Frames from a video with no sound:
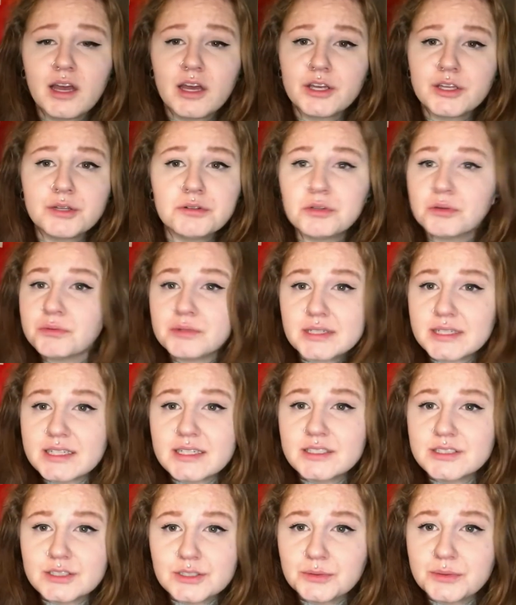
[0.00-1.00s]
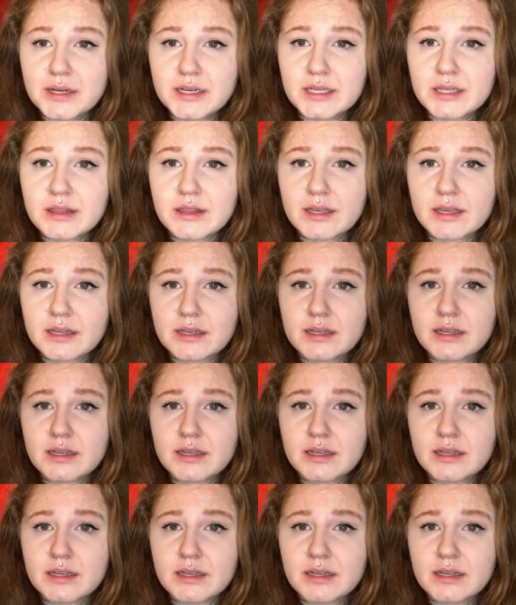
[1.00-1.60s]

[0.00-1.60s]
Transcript: You don't need to do anything.